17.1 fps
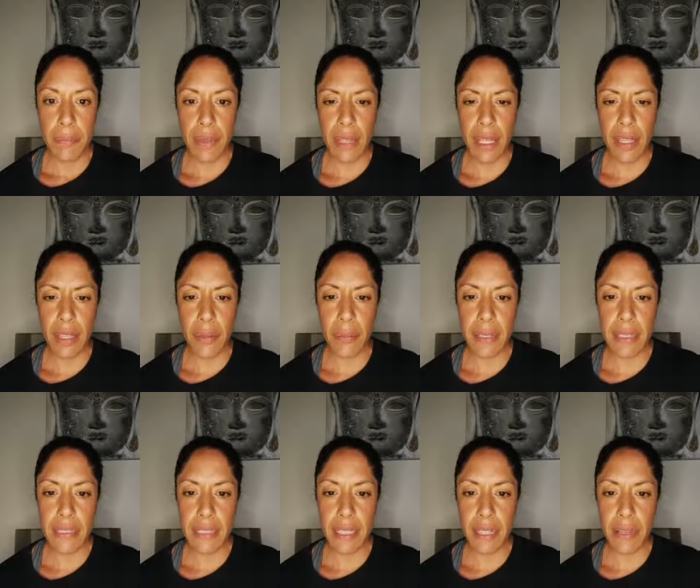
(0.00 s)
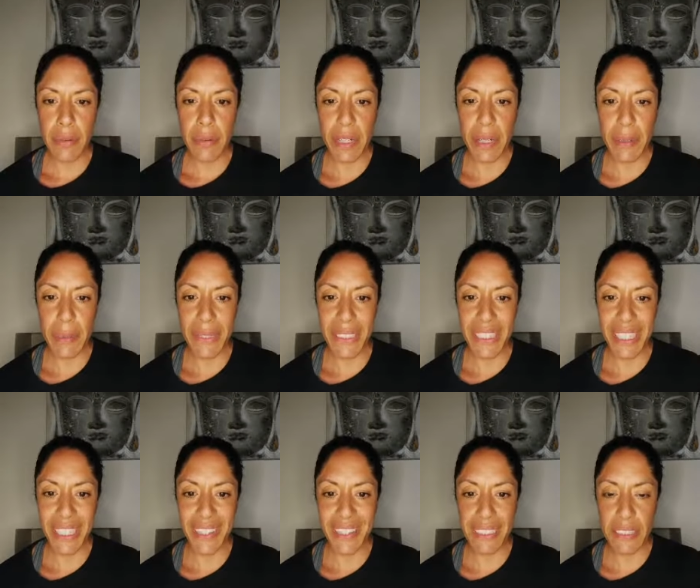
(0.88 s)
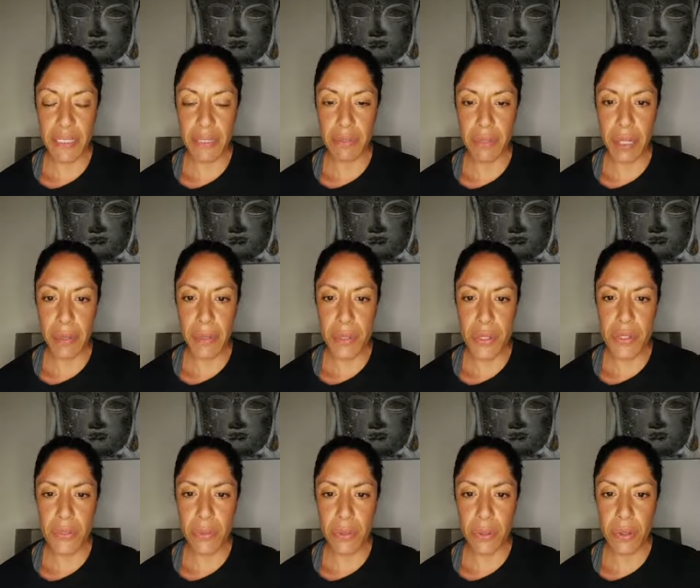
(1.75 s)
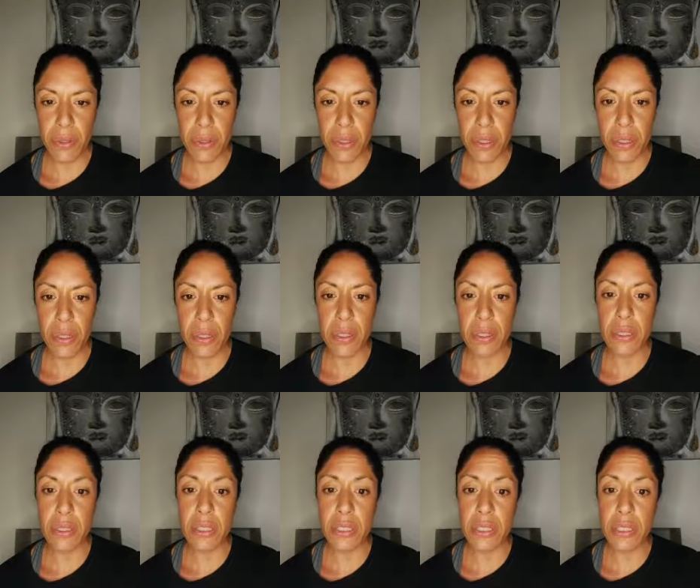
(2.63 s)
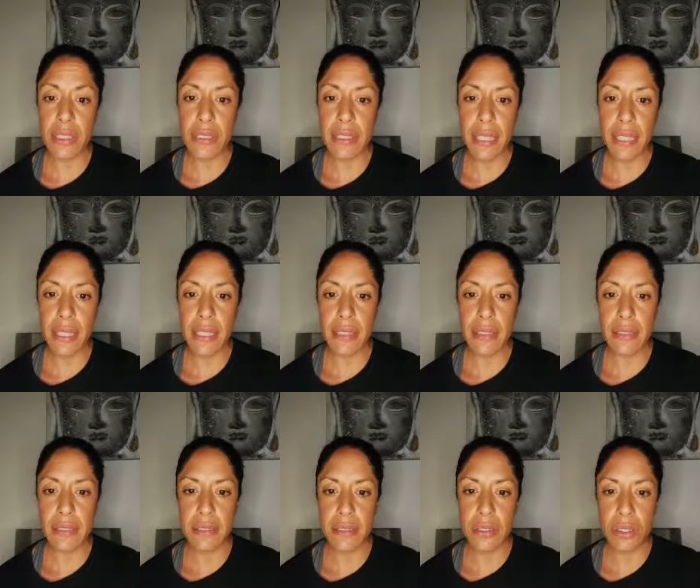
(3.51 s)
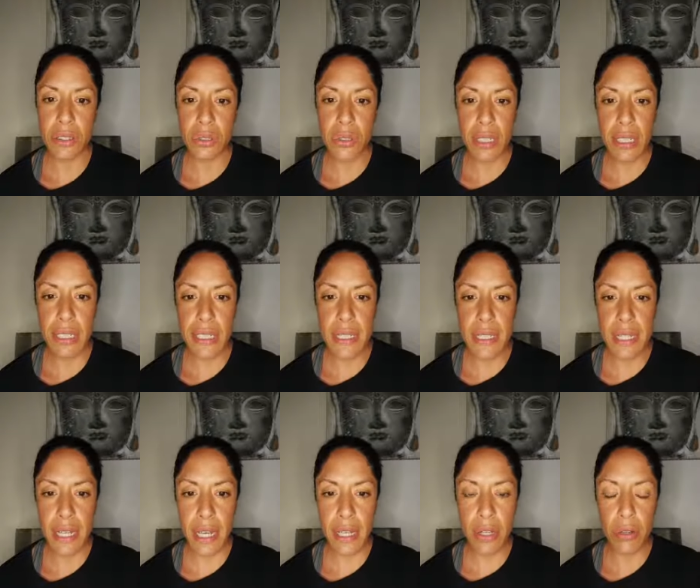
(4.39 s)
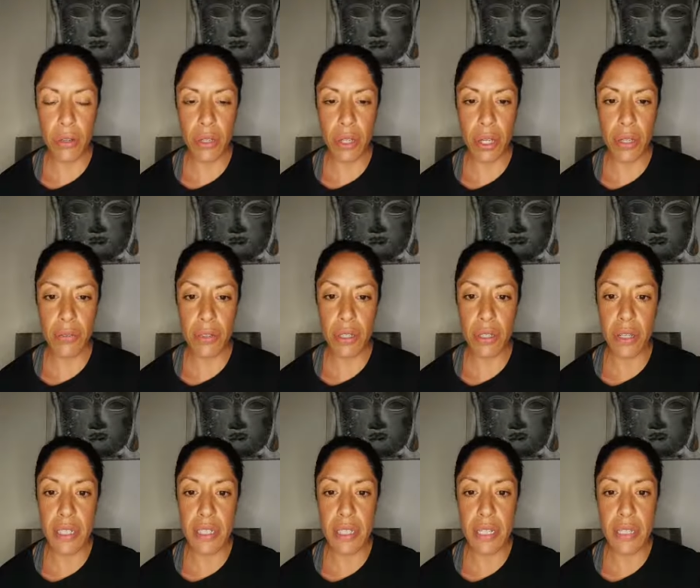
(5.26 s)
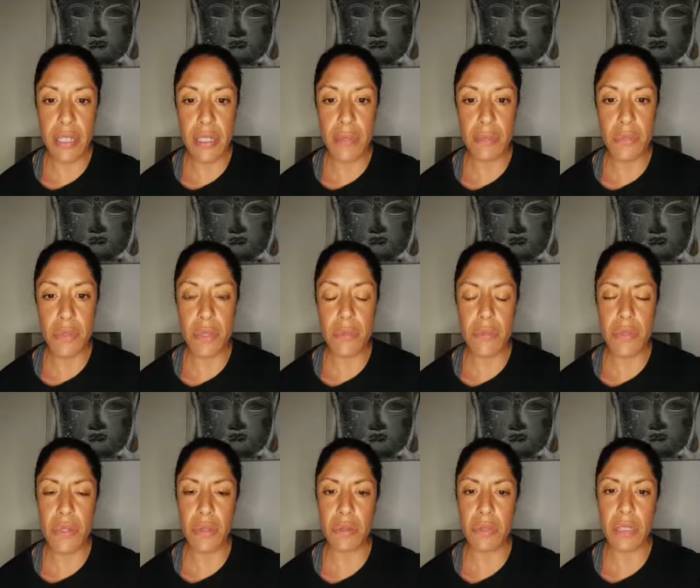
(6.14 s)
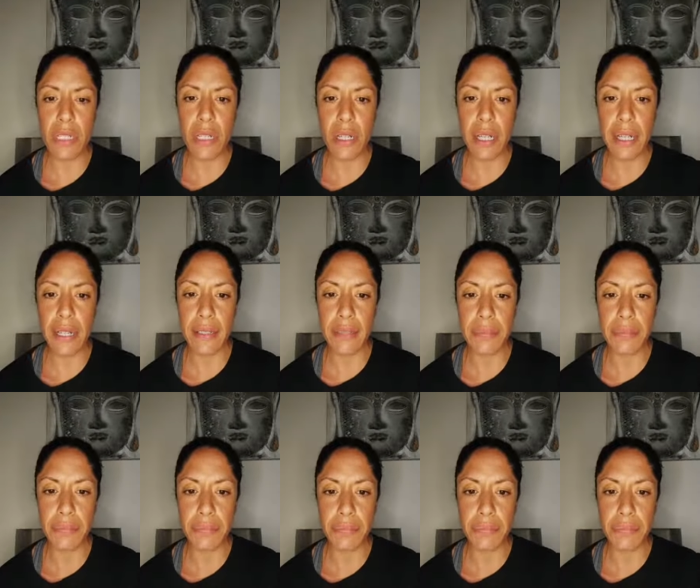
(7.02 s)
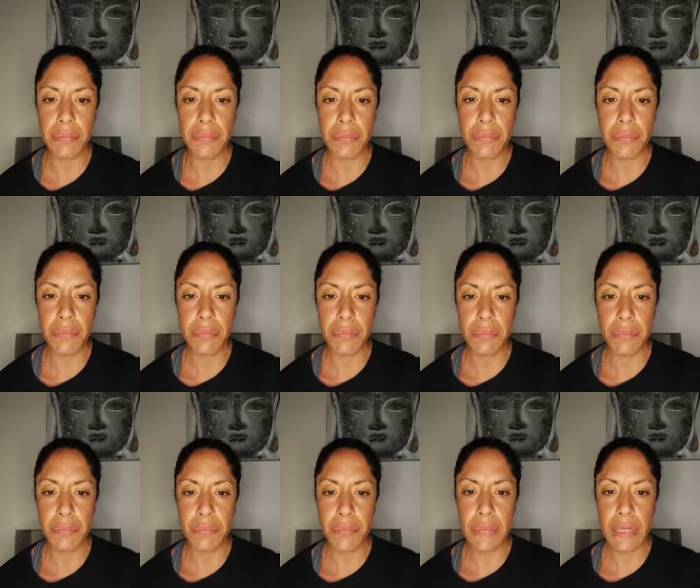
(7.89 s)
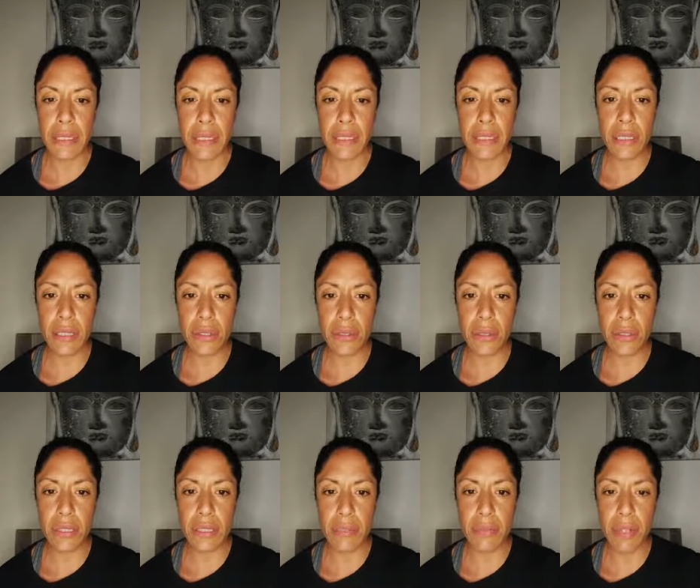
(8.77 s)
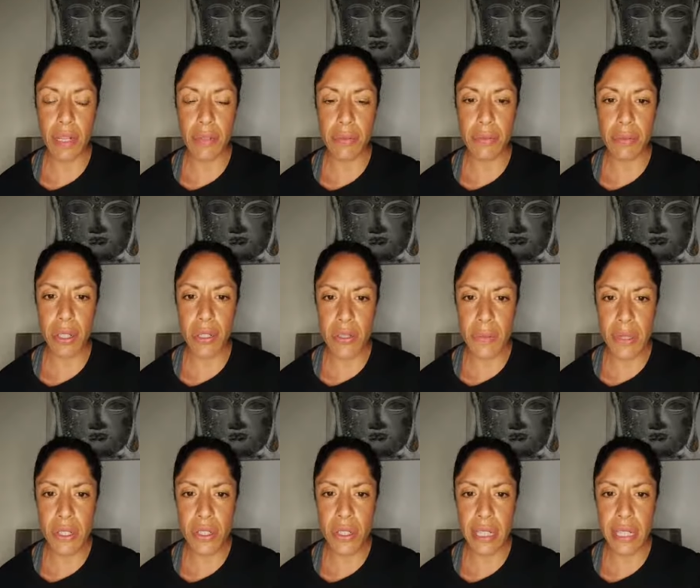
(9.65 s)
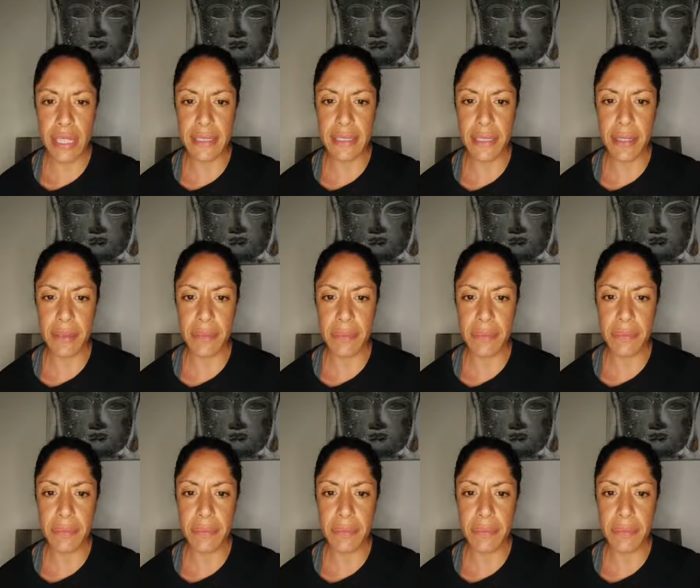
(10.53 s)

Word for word: Thank you, Wendy. I really appreciate that. It's really beautiful. Suzanne, struggling today, got COVID 19 symptoms. Oh, darling, sending you lots of love. I'll see you later.